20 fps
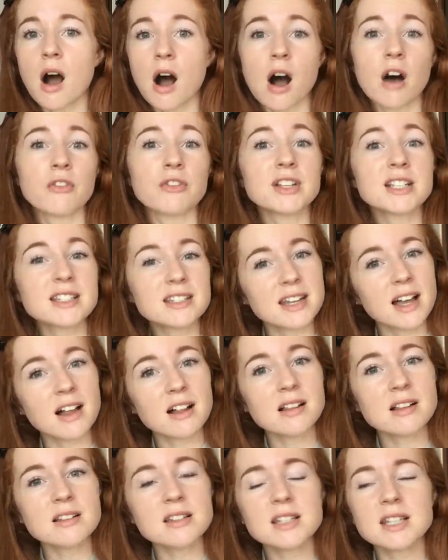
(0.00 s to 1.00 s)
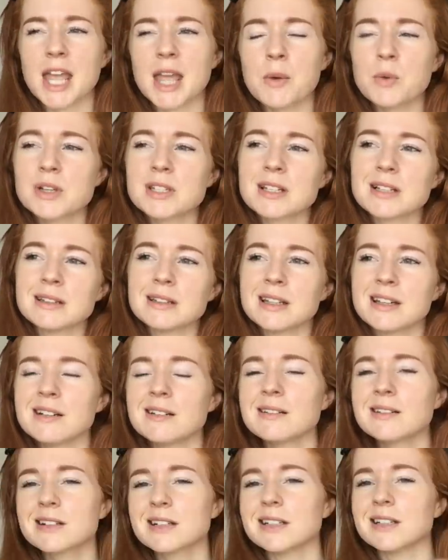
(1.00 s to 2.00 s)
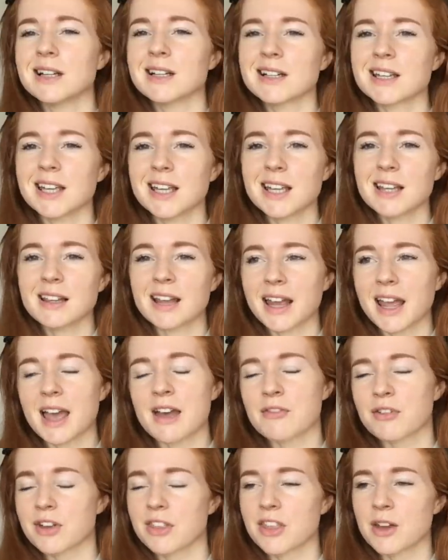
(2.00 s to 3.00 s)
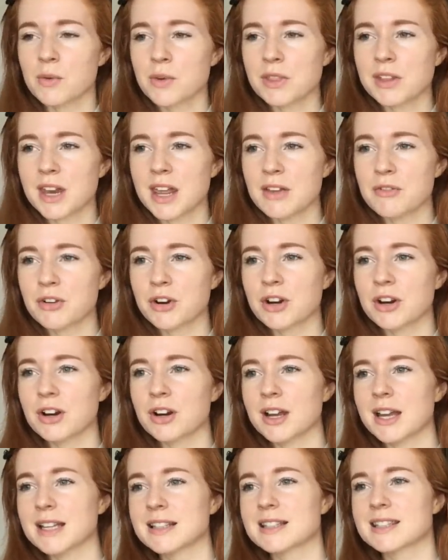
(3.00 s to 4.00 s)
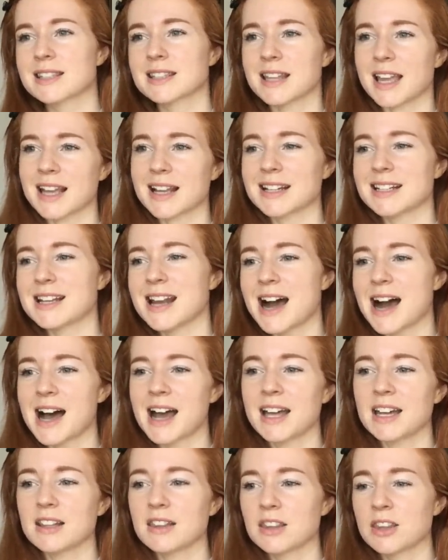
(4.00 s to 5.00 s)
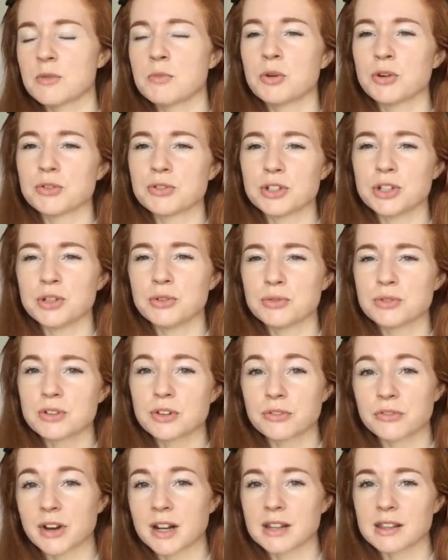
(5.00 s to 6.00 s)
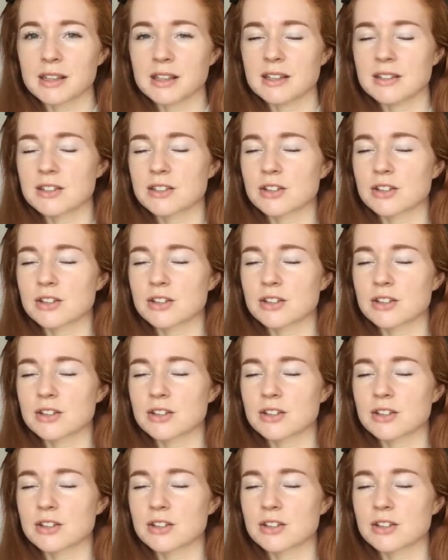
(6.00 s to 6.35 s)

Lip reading: Officetels. It was a little clunky, like everything with Naver. It's like not the most user-friendly